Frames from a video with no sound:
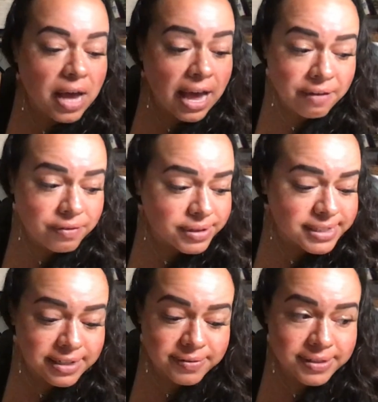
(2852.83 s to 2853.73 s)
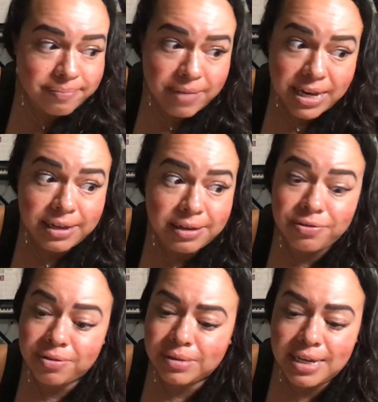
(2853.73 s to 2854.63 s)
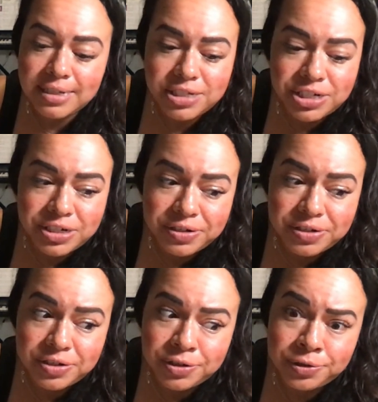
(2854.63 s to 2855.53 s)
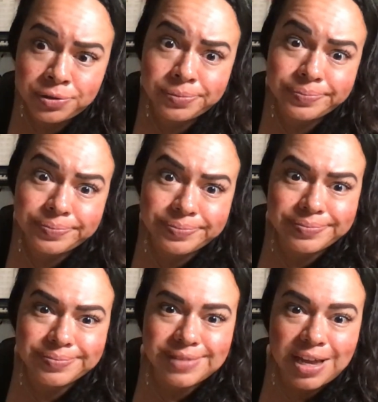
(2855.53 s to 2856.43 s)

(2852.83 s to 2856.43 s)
I haven't received many from last year, so I